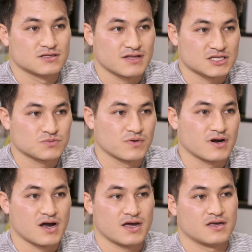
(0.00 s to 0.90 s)
so that's
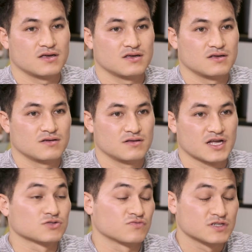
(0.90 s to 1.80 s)
the
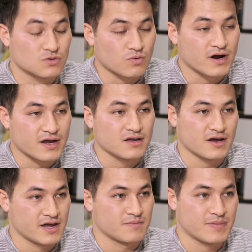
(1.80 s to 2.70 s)
reason why
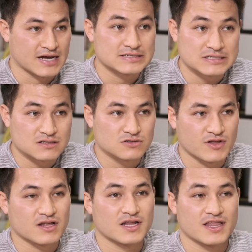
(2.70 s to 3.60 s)
I passed it. So
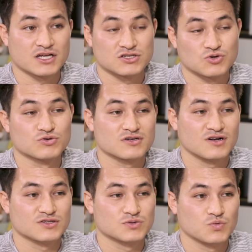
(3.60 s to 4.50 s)
that school's
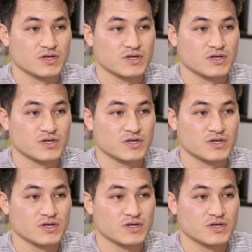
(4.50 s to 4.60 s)
called